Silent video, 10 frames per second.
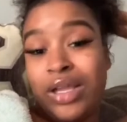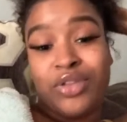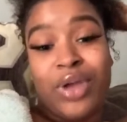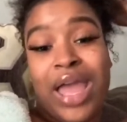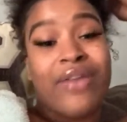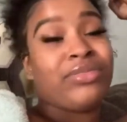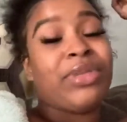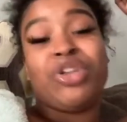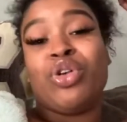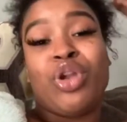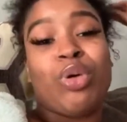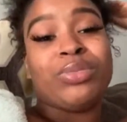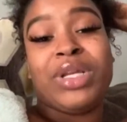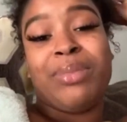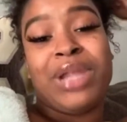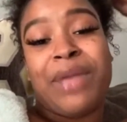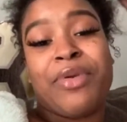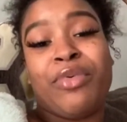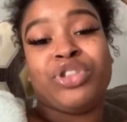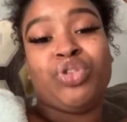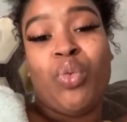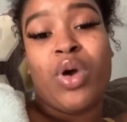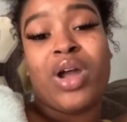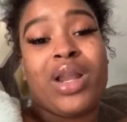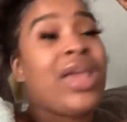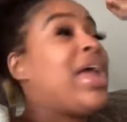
You can know as many black people as you want,